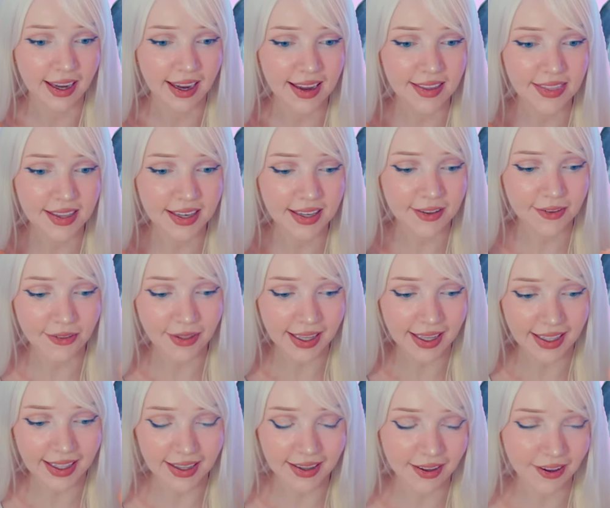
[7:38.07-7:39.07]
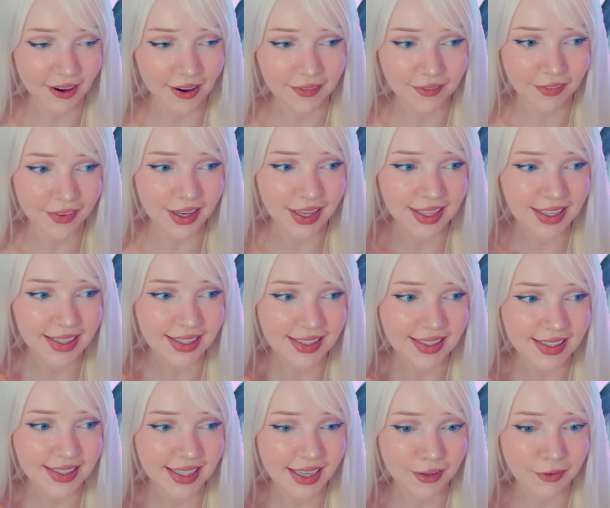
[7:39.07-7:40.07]
And then you, like, get confident
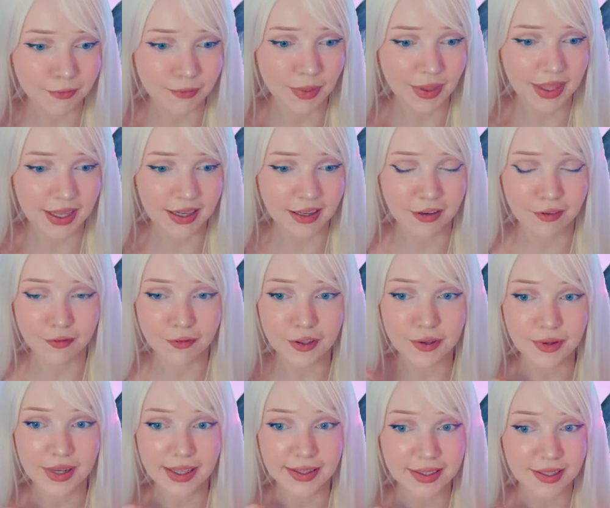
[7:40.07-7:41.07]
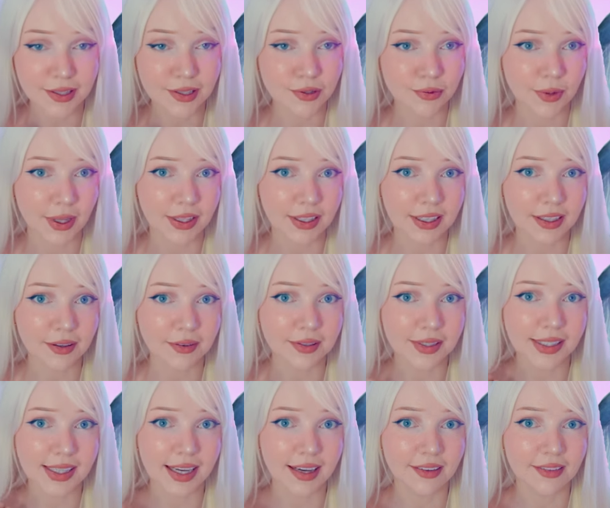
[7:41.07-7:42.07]
and stuff, but then in a few days the swelling
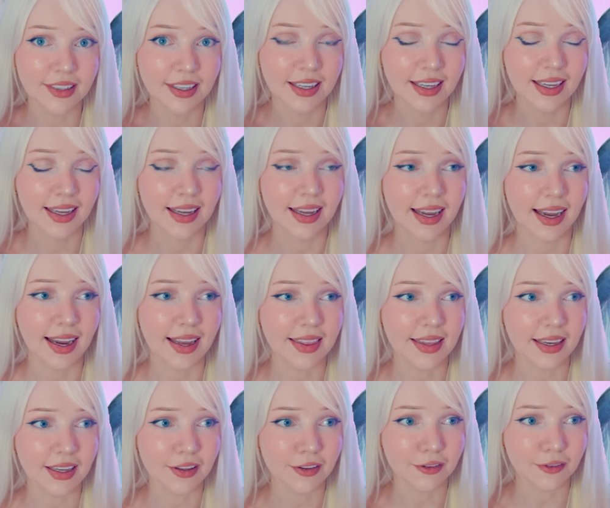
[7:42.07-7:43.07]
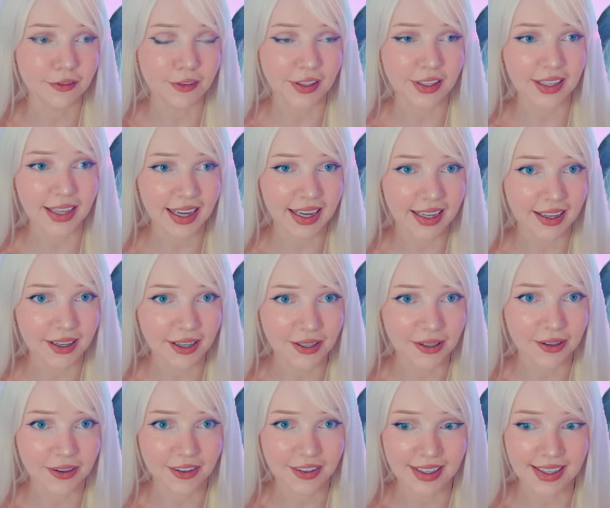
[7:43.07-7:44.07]
goes down and then you feel like,
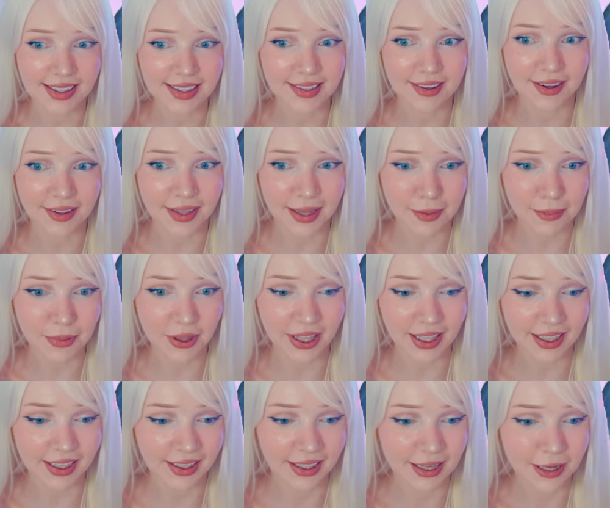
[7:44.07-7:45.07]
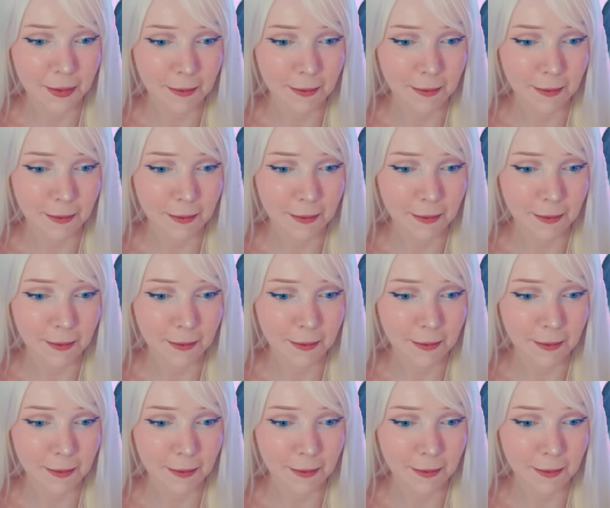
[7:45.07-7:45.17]
oh, it's not that big.